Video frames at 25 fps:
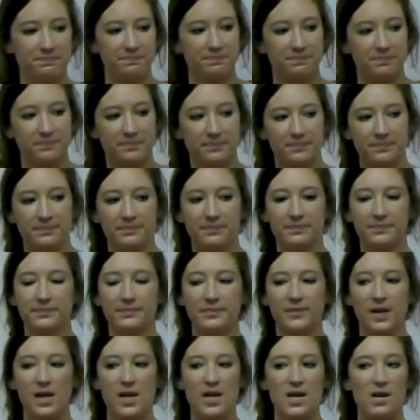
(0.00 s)

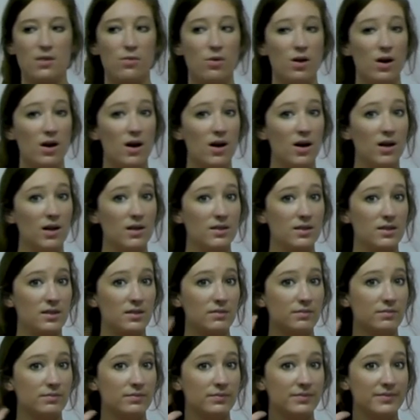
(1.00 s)
Three. Equals?
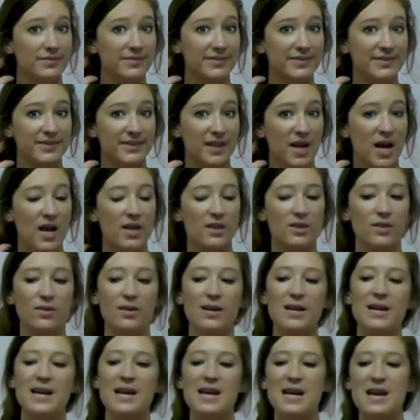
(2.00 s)
Three.
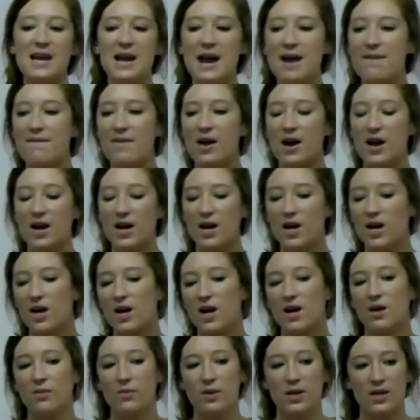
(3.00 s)
3. Very
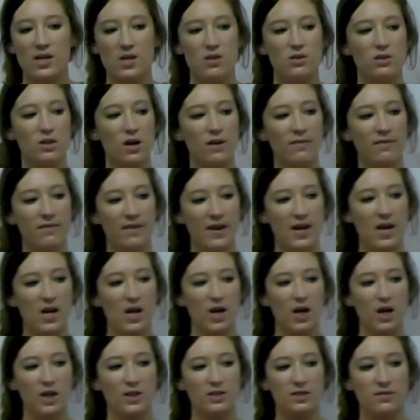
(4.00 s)
good. We can use our
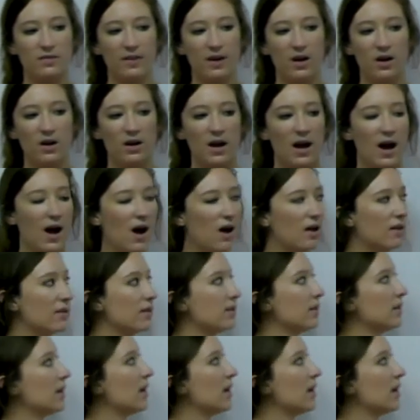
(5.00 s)
fingers. Figure it out.